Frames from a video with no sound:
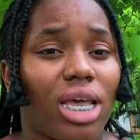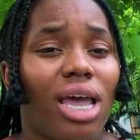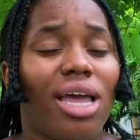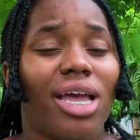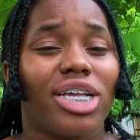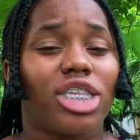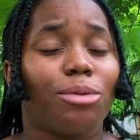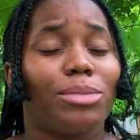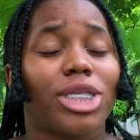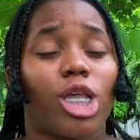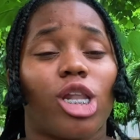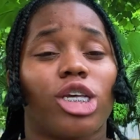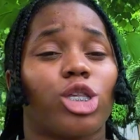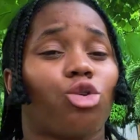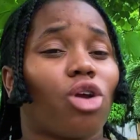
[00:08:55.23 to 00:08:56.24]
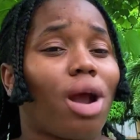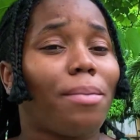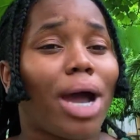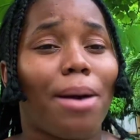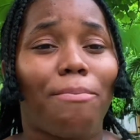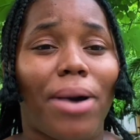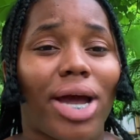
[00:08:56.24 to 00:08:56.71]
You see me, so just grab
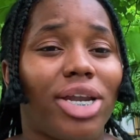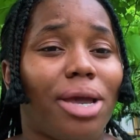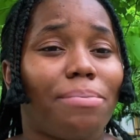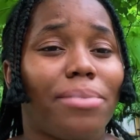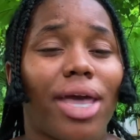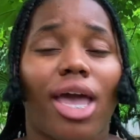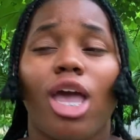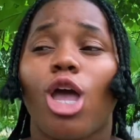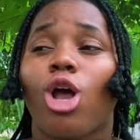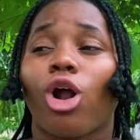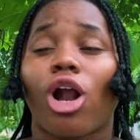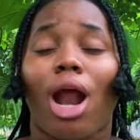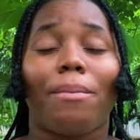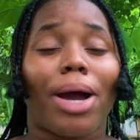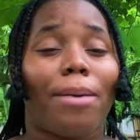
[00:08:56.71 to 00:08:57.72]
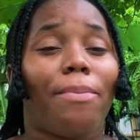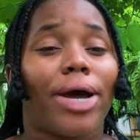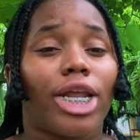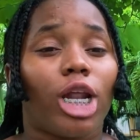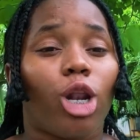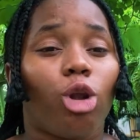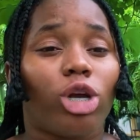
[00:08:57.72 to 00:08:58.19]
and pan them there, grab and pan
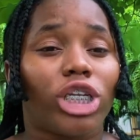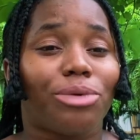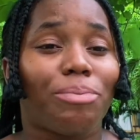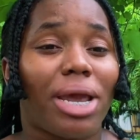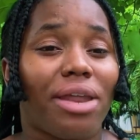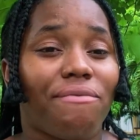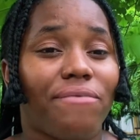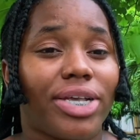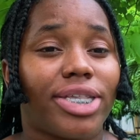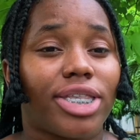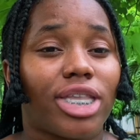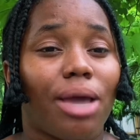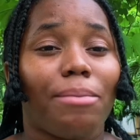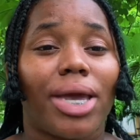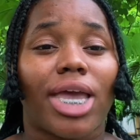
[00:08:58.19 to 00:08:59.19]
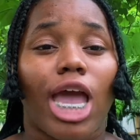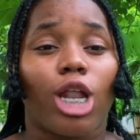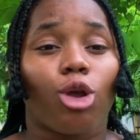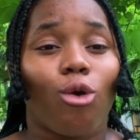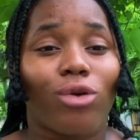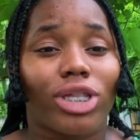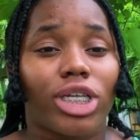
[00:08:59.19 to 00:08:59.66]
the lunch benefits them. You can
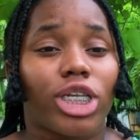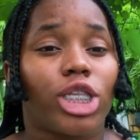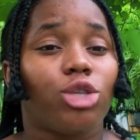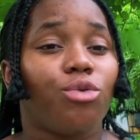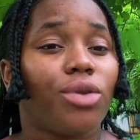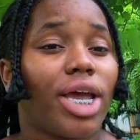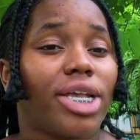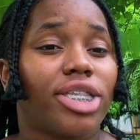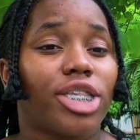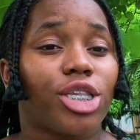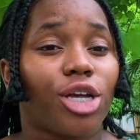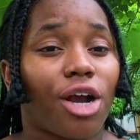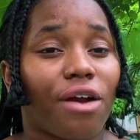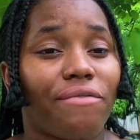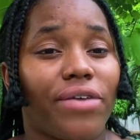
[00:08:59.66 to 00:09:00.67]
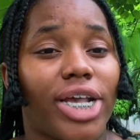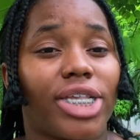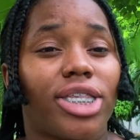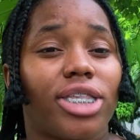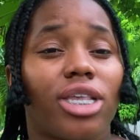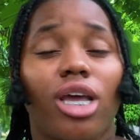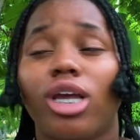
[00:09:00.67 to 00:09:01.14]
go to the student
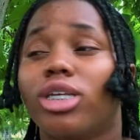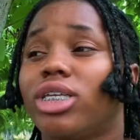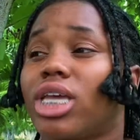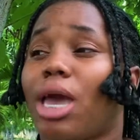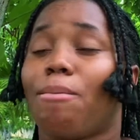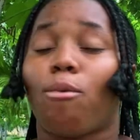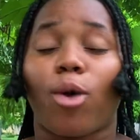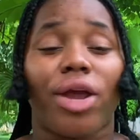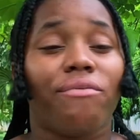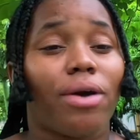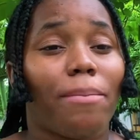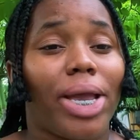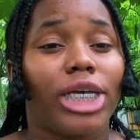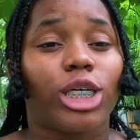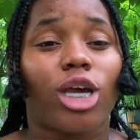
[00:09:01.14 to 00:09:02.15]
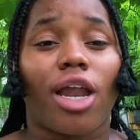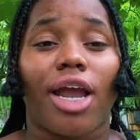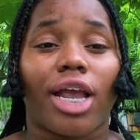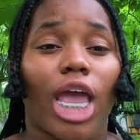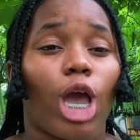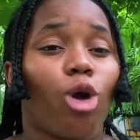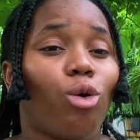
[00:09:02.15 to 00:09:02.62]
service to get more information, or you
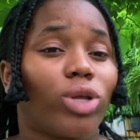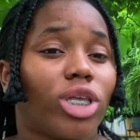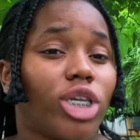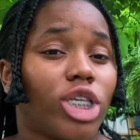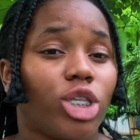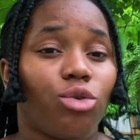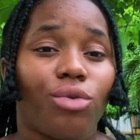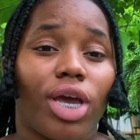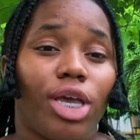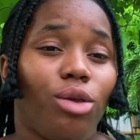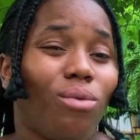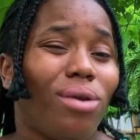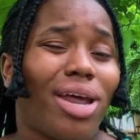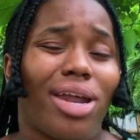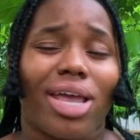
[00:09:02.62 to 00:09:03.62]
can go to the student union.